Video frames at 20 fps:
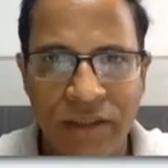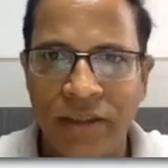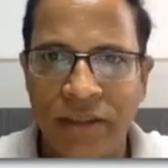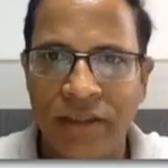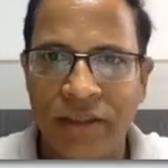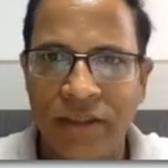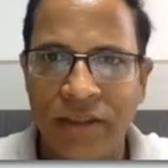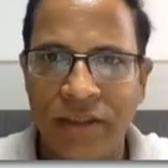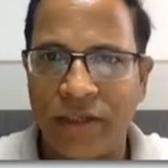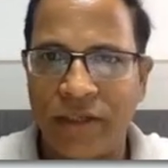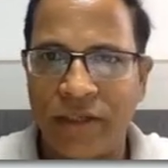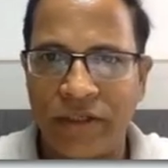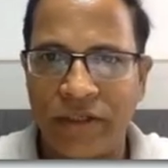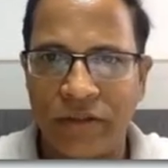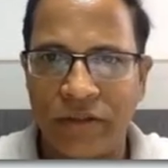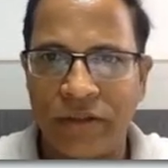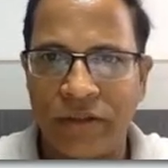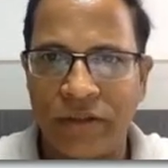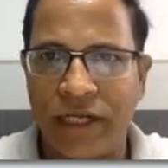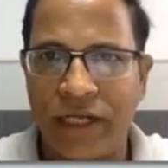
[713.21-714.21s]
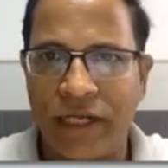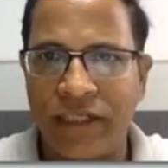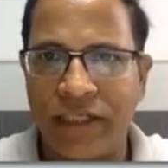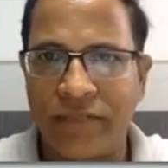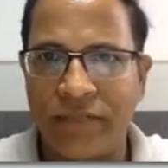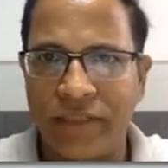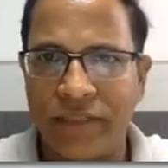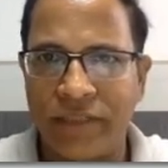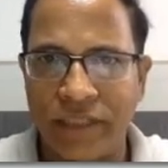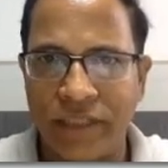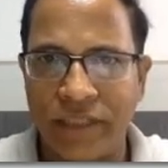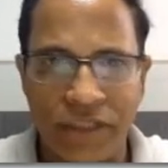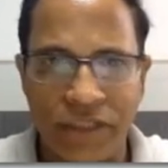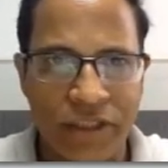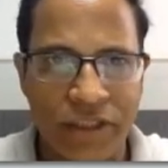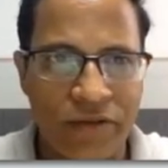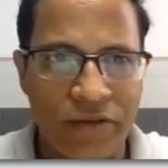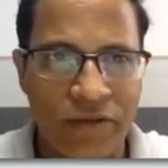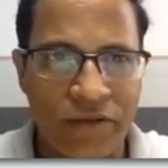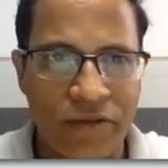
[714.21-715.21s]
So I end up this session
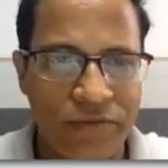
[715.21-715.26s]
now.